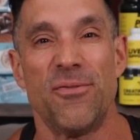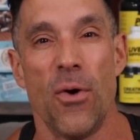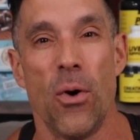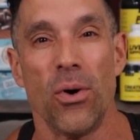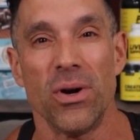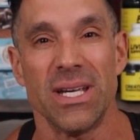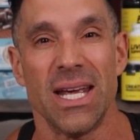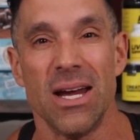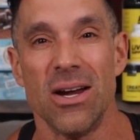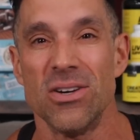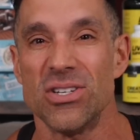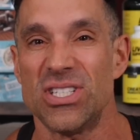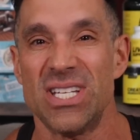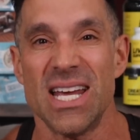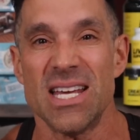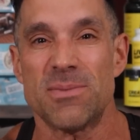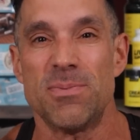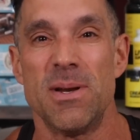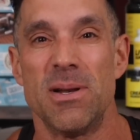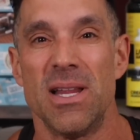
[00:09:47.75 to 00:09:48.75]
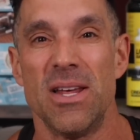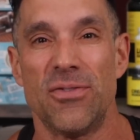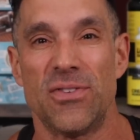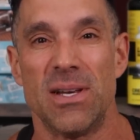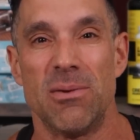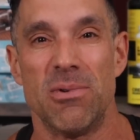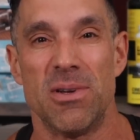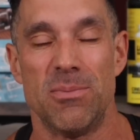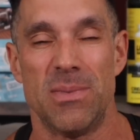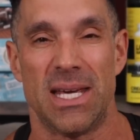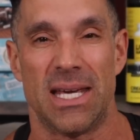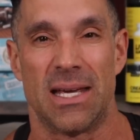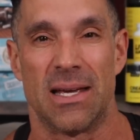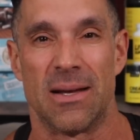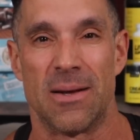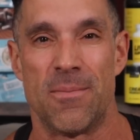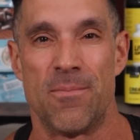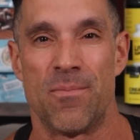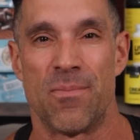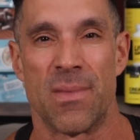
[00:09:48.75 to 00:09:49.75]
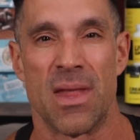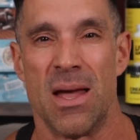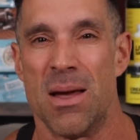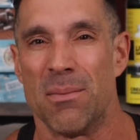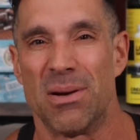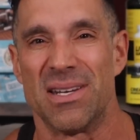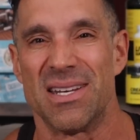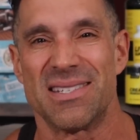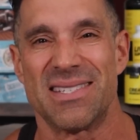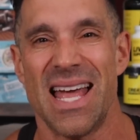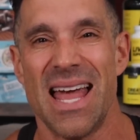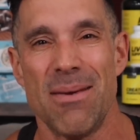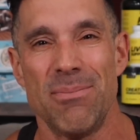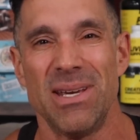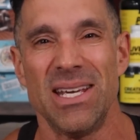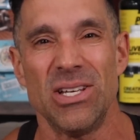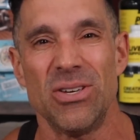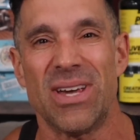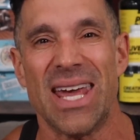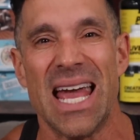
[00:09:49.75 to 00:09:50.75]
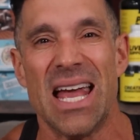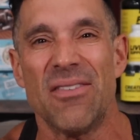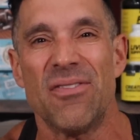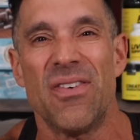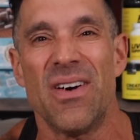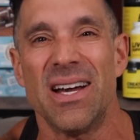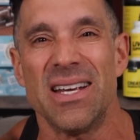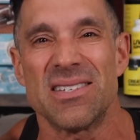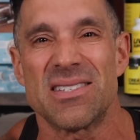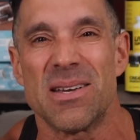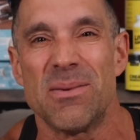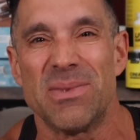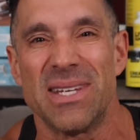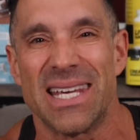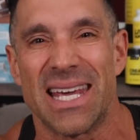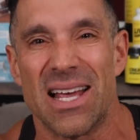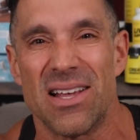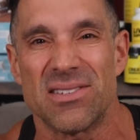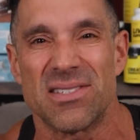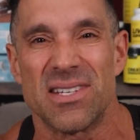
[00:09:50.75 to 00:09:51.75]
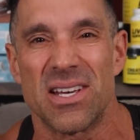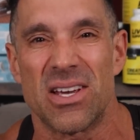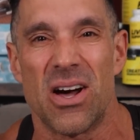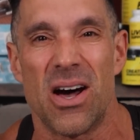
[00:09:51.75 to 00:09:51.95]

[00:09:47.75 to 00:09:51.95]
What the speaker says: 4 years she has been lifting with me. But does that mean you can't find something else in